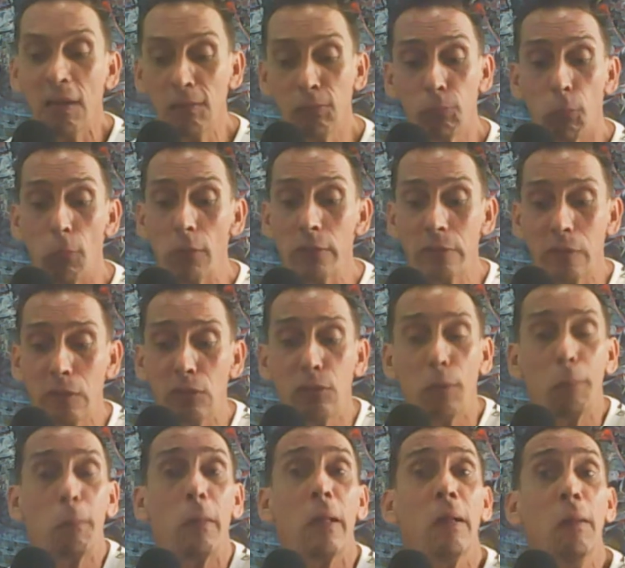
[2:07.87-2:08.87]
just wanted
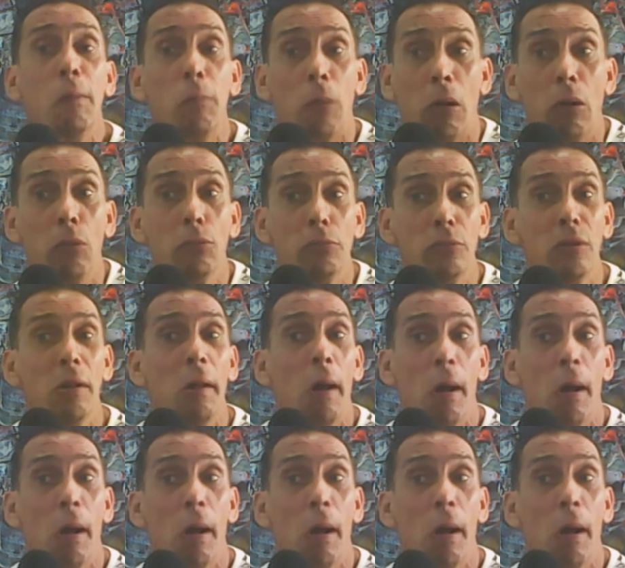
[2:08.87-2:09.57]
to be about